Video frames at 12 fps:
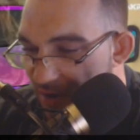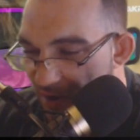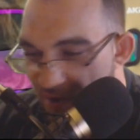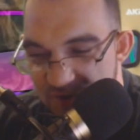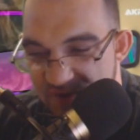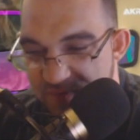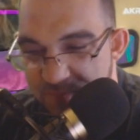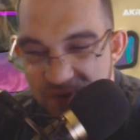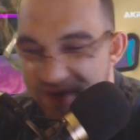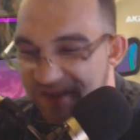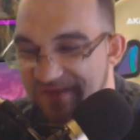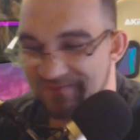There's
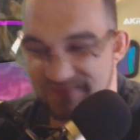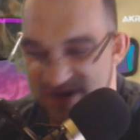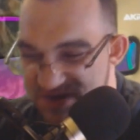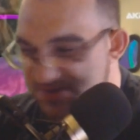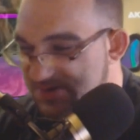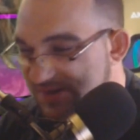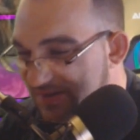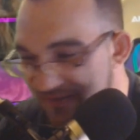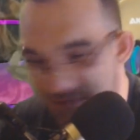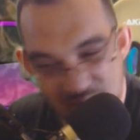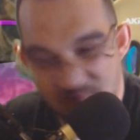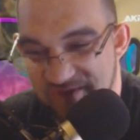plenty of just
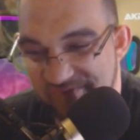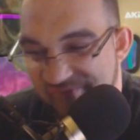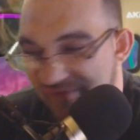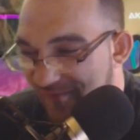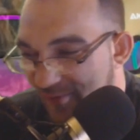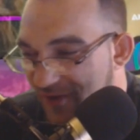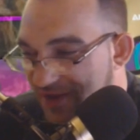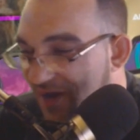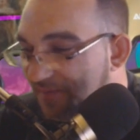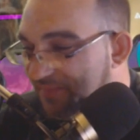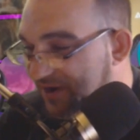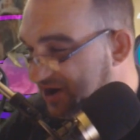in one
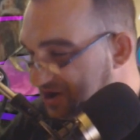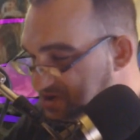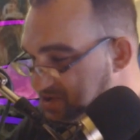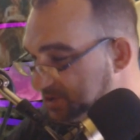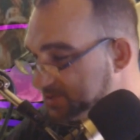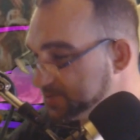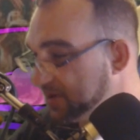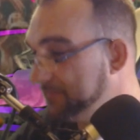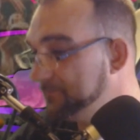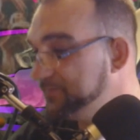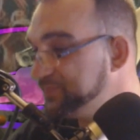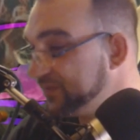company to choose
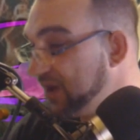from.